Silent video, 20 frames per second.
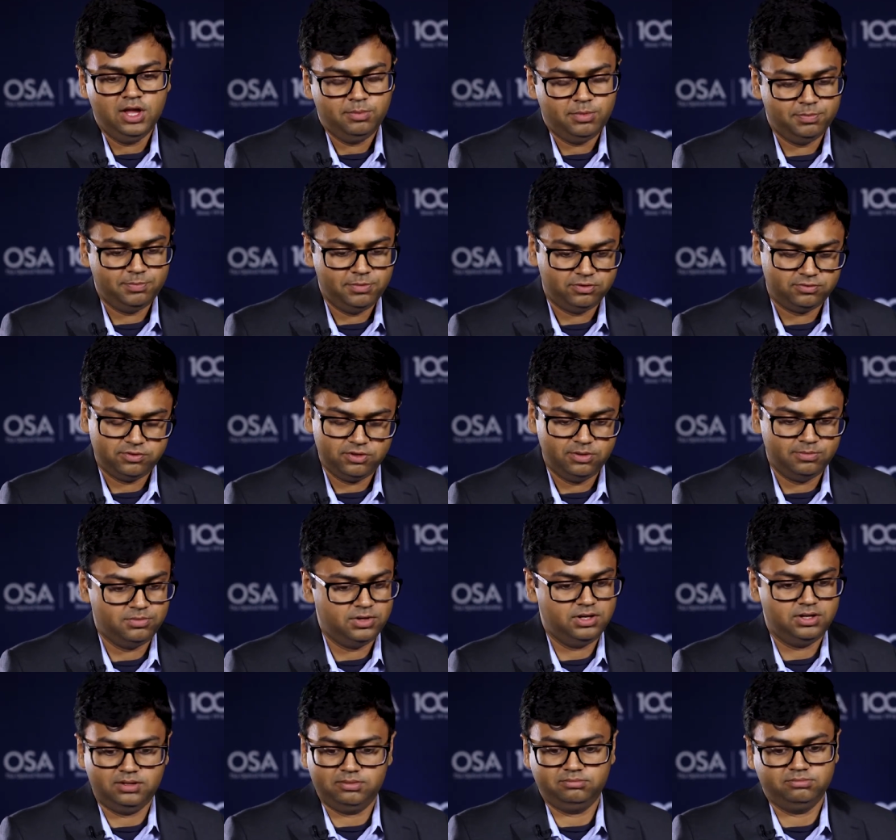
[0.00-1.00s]
people from
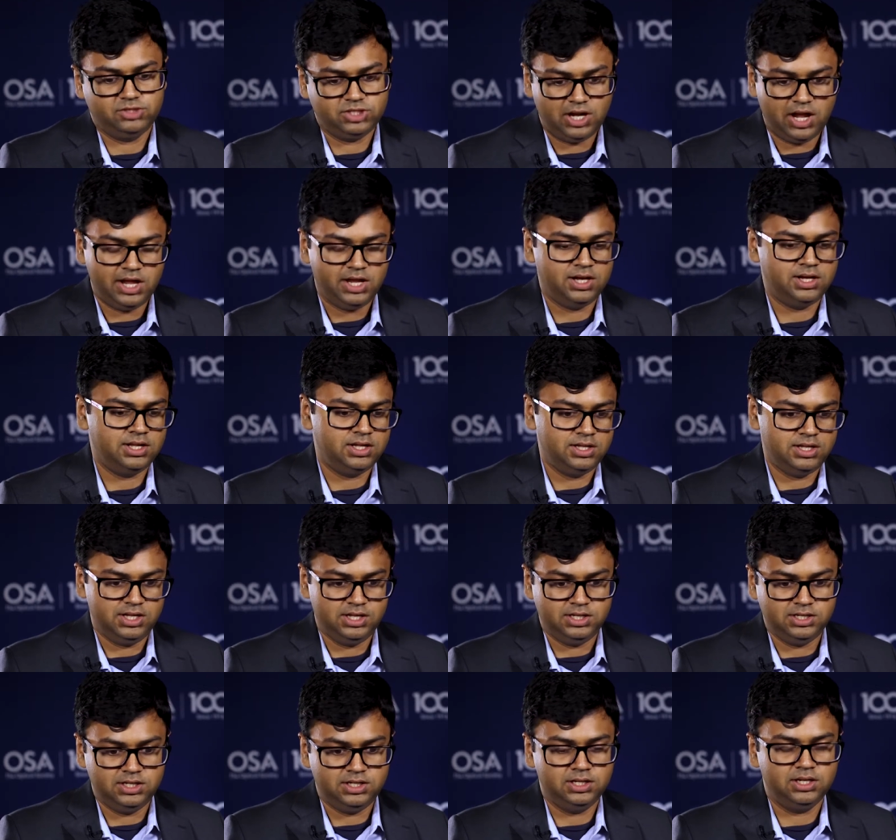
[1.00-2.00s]
um, china
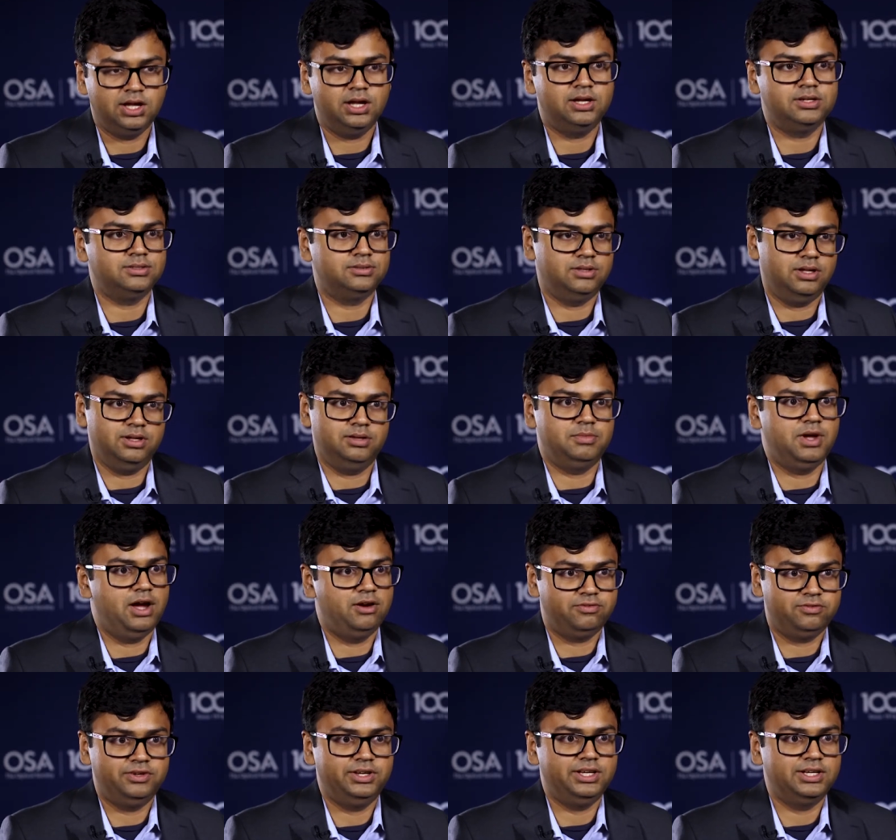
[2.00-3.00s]
india um,
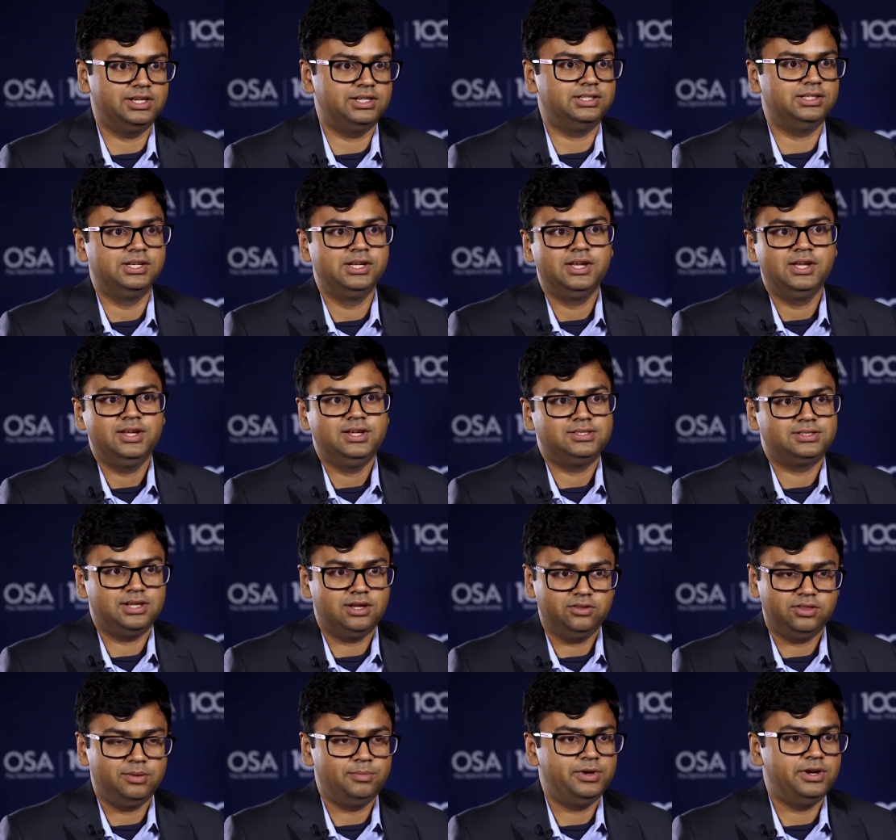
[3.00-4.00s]
africa
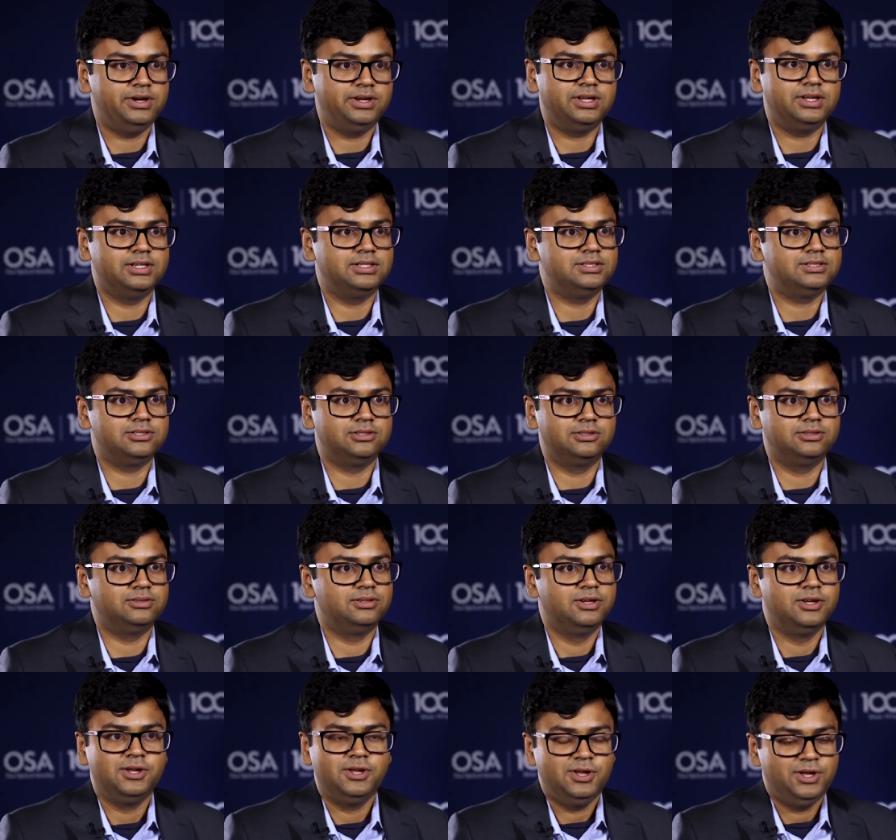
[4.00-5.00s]
south america so